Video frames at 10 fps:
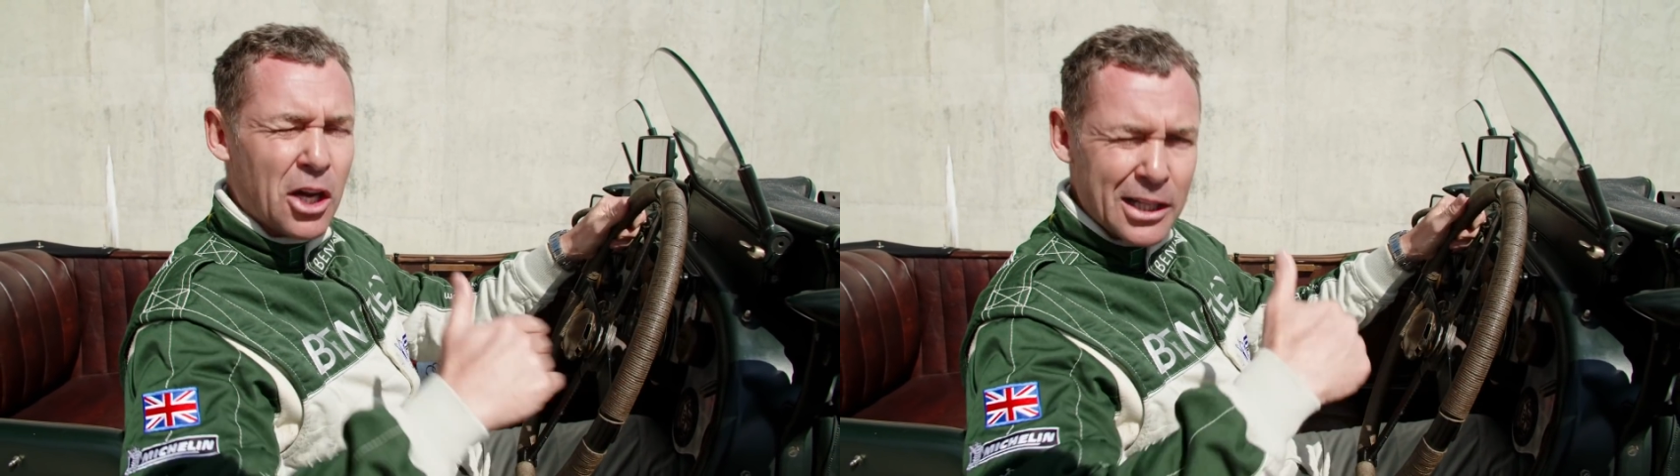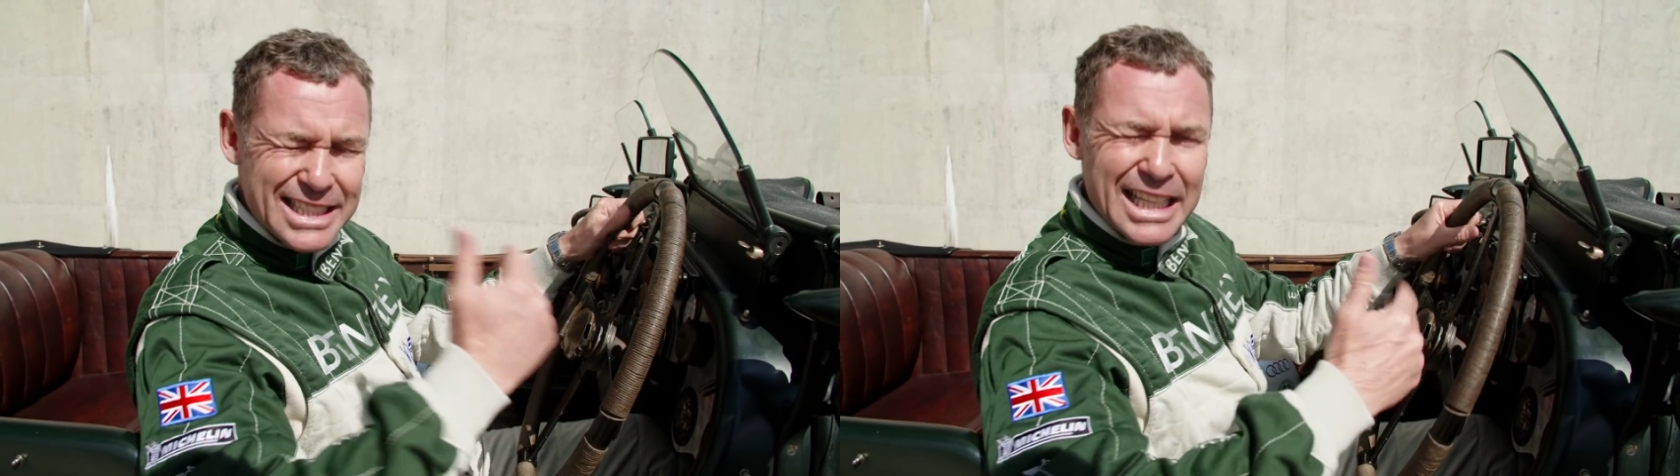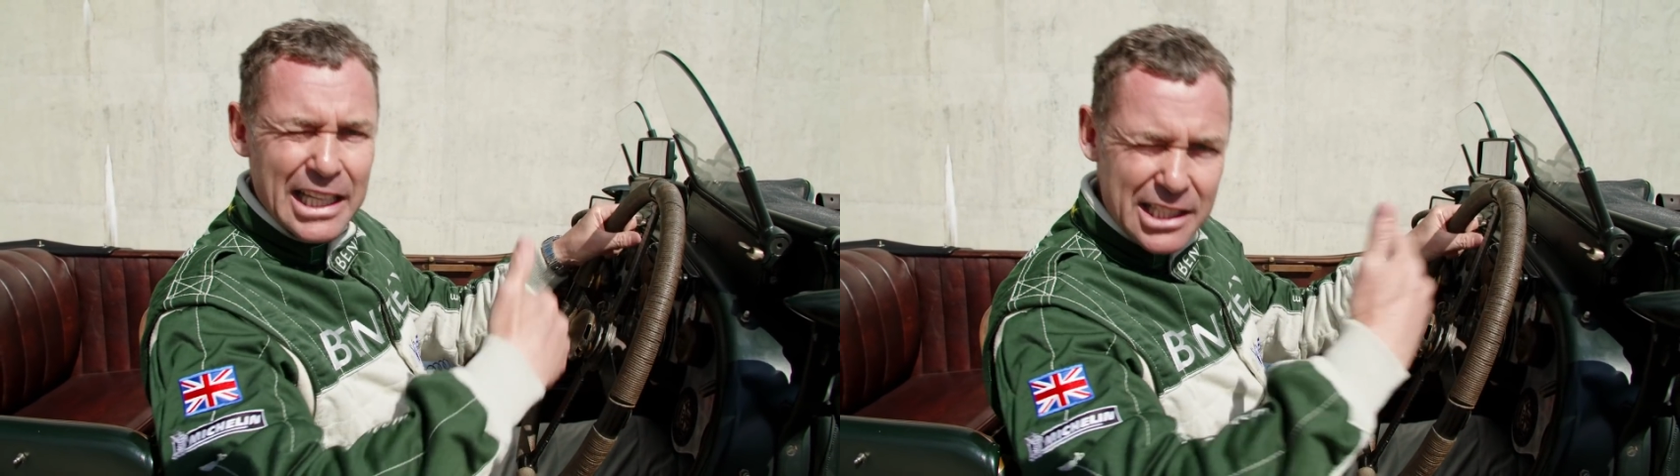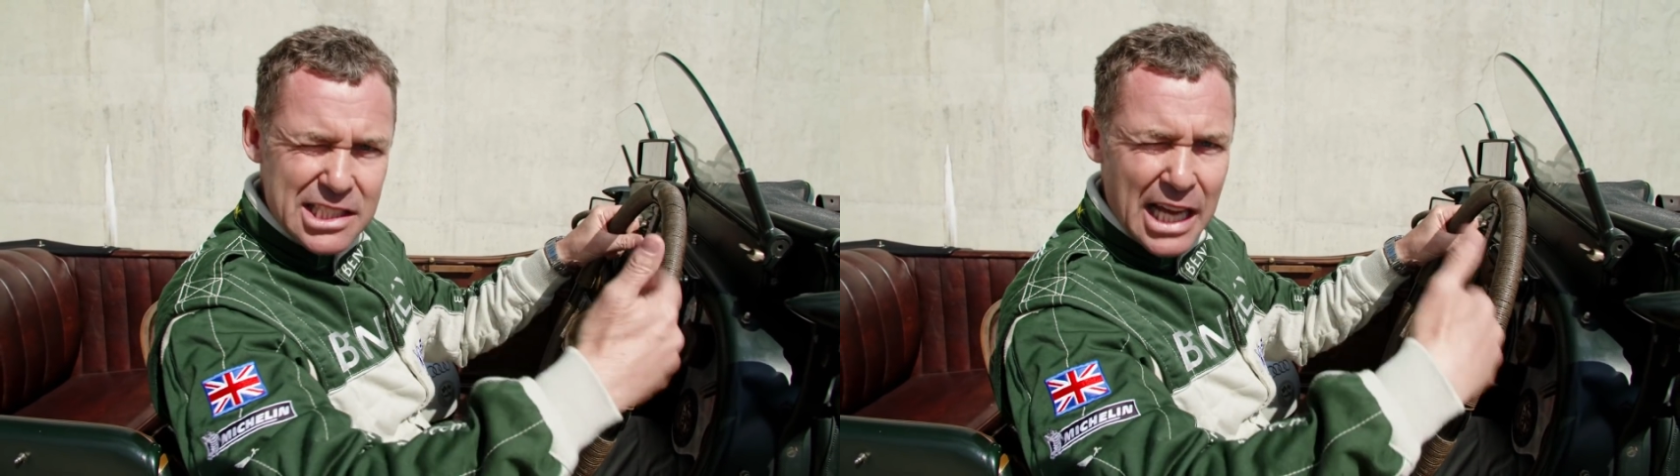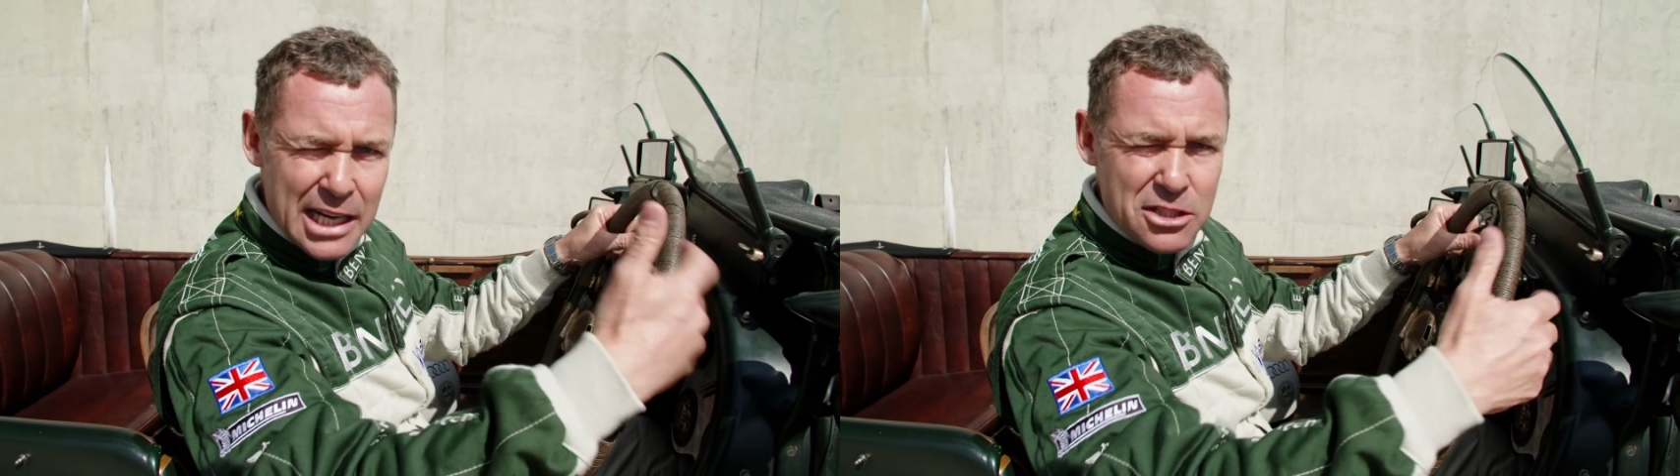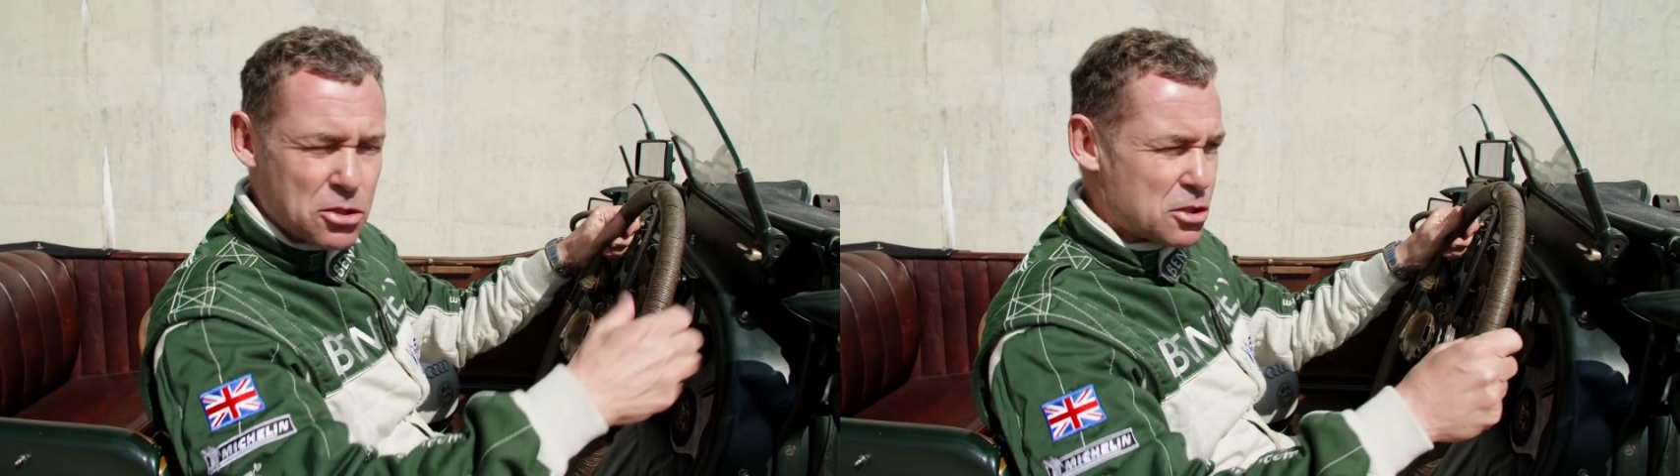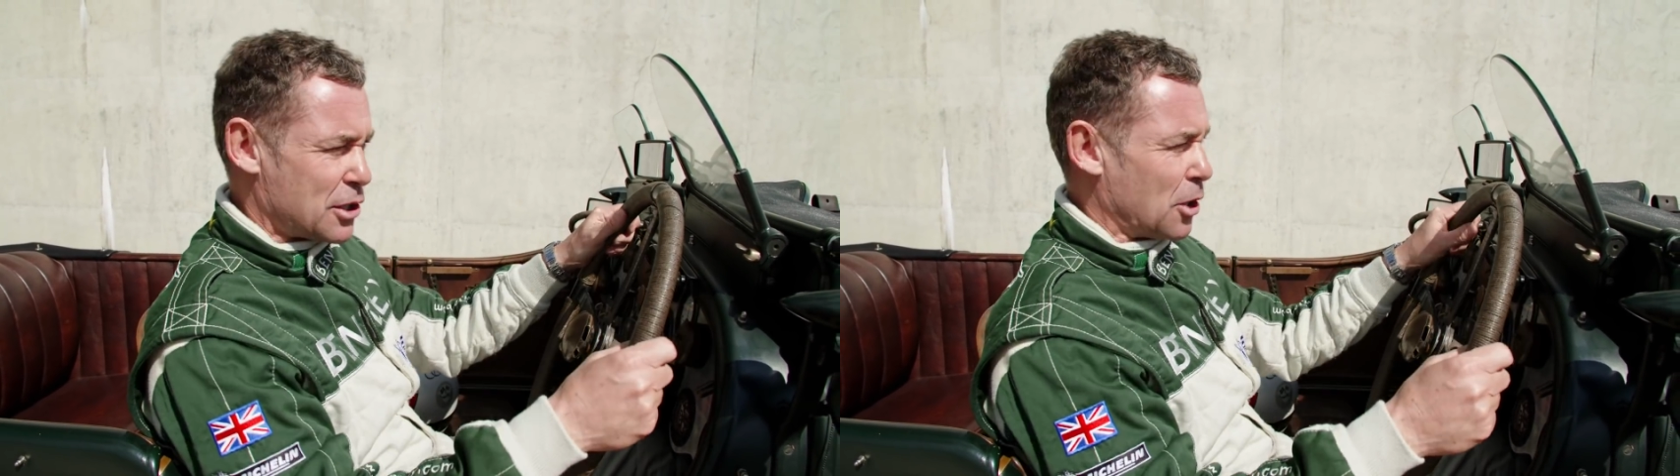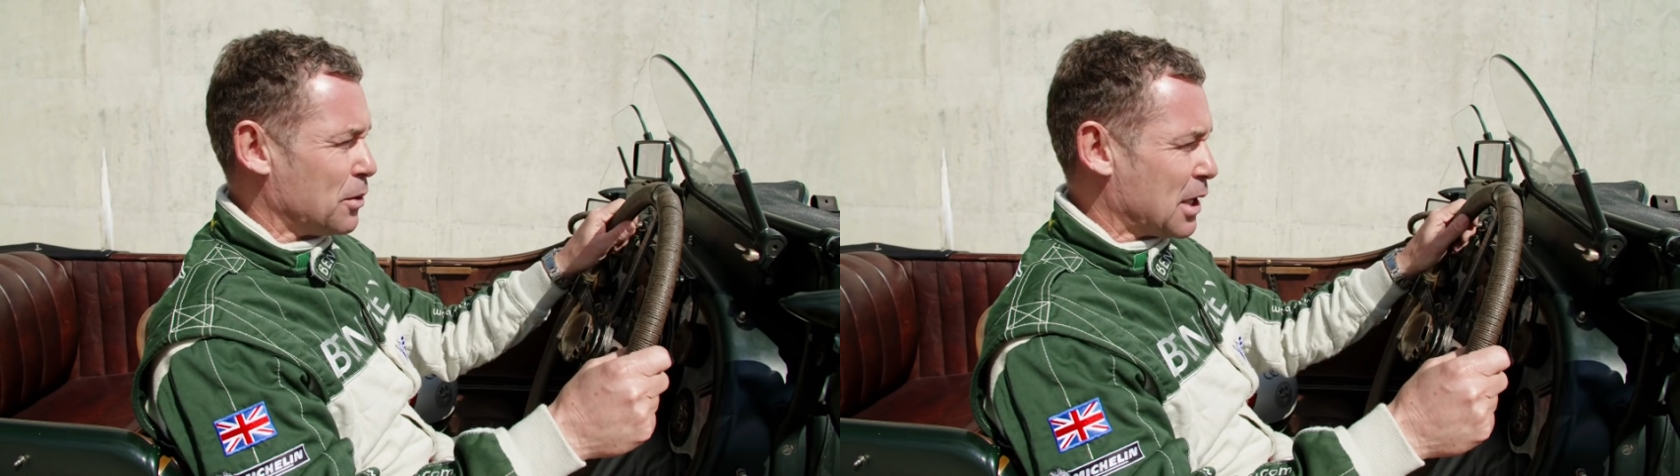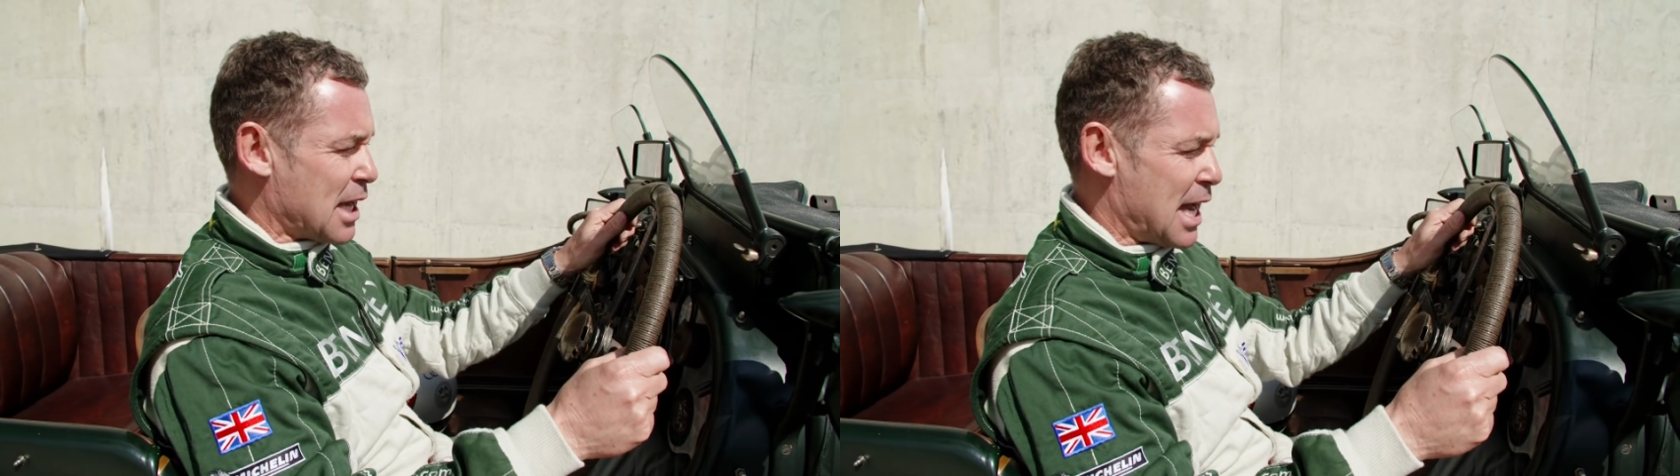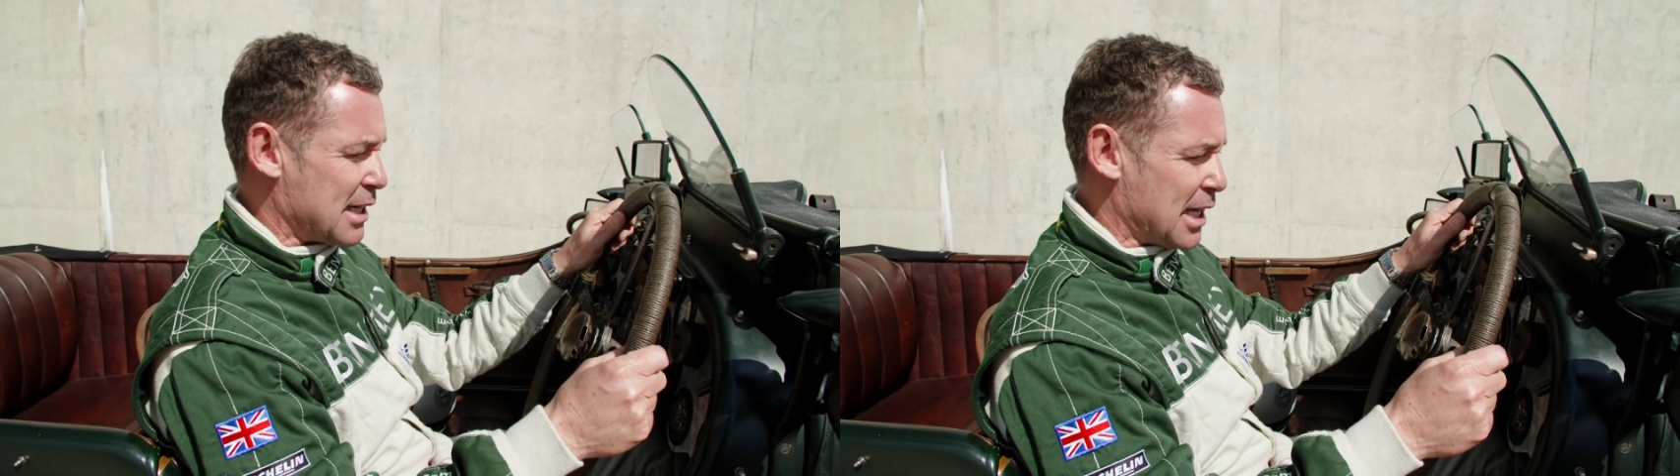until it starts to slow the
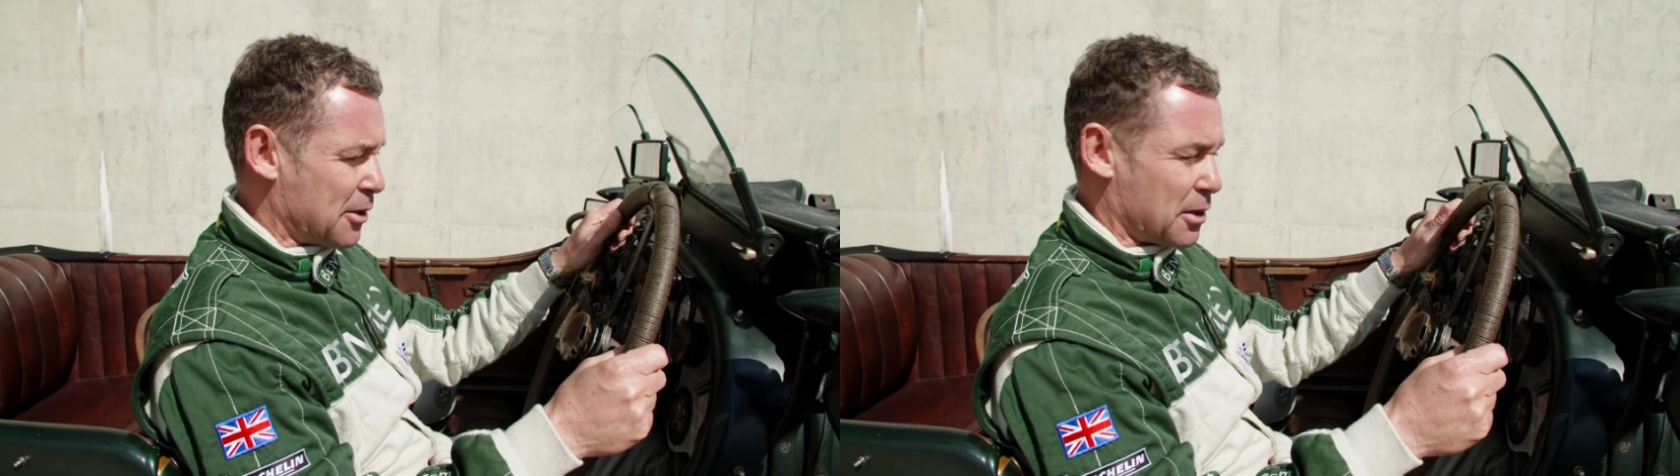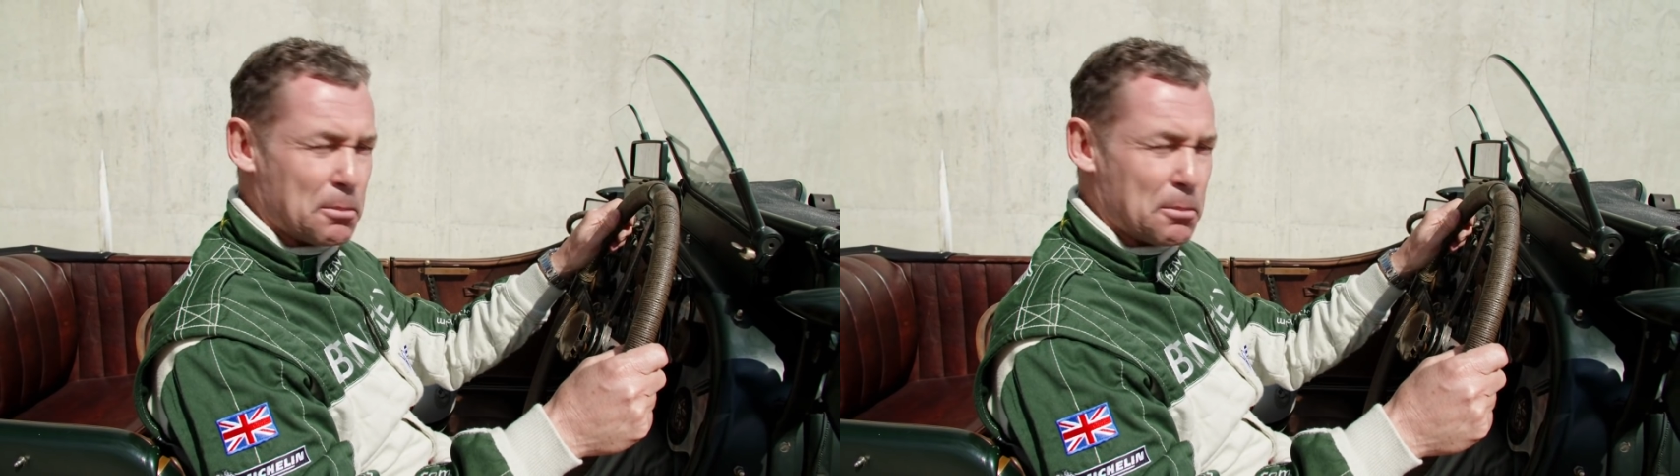car down